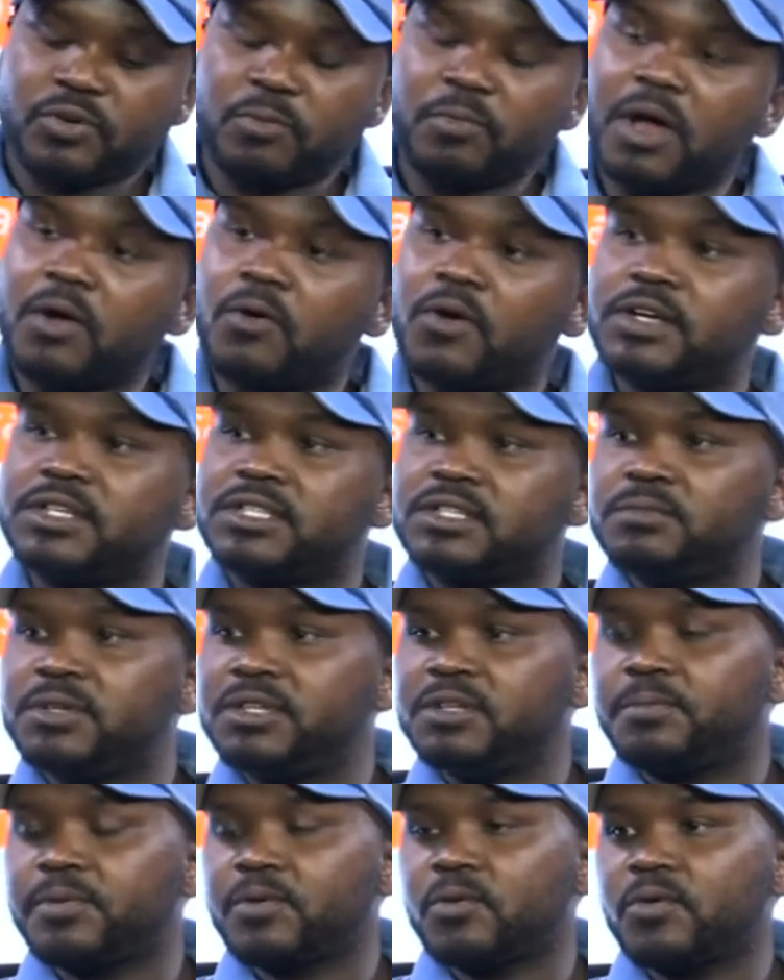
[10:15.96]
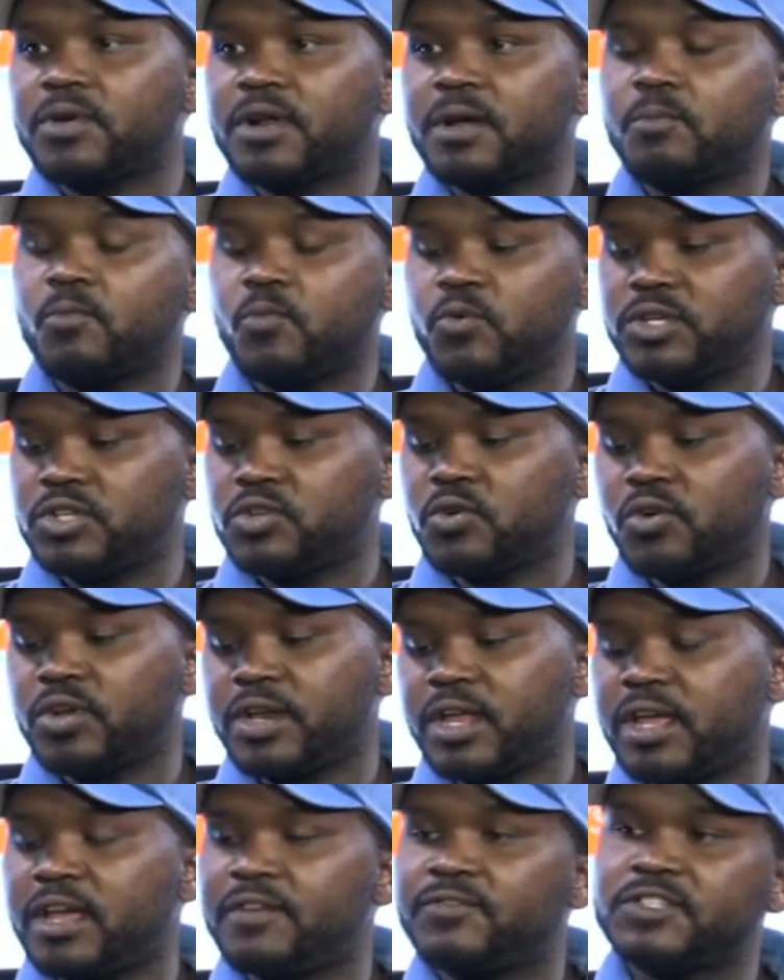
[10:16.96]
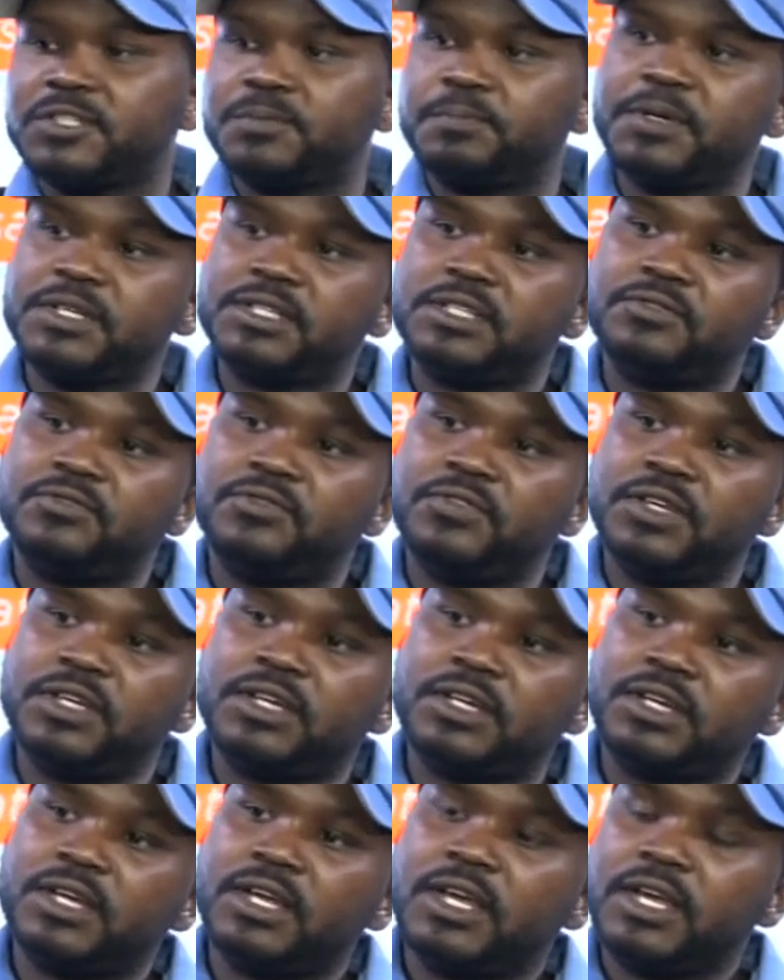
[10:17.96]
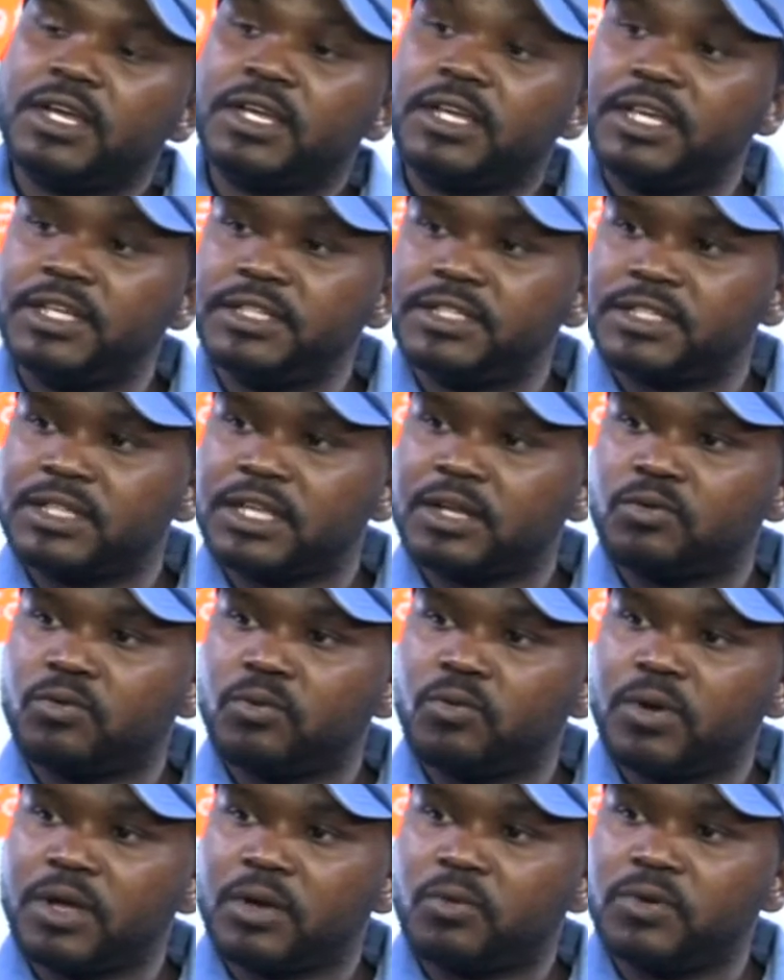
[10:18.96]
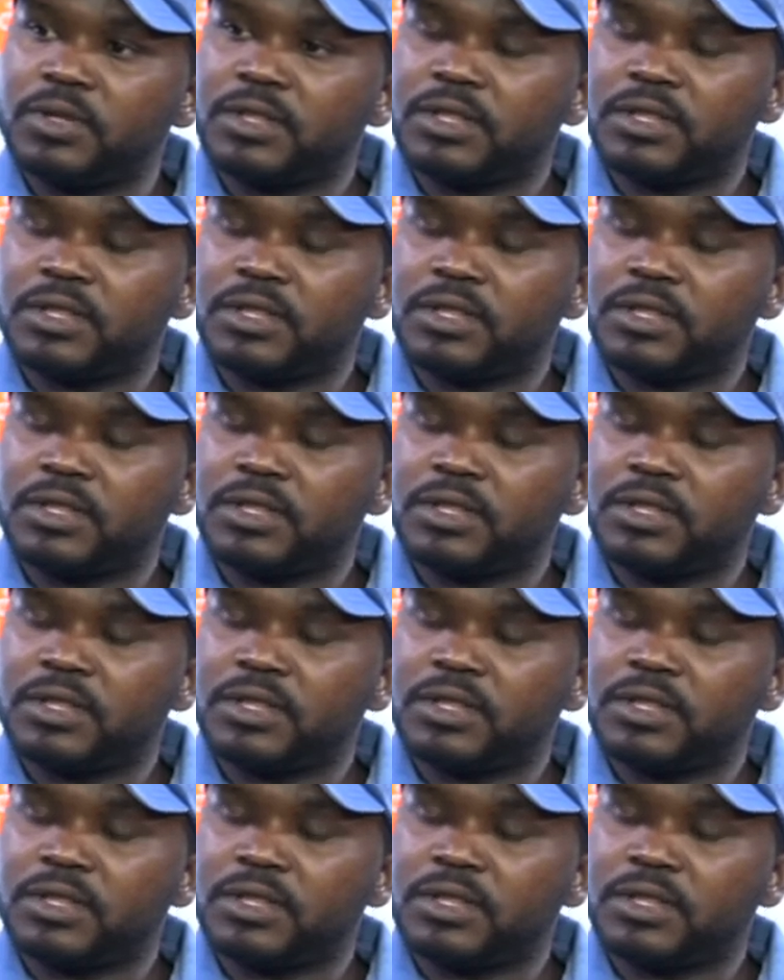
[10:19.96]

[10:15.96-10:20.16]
our ICBD program, we don't have specific kids that we work with. We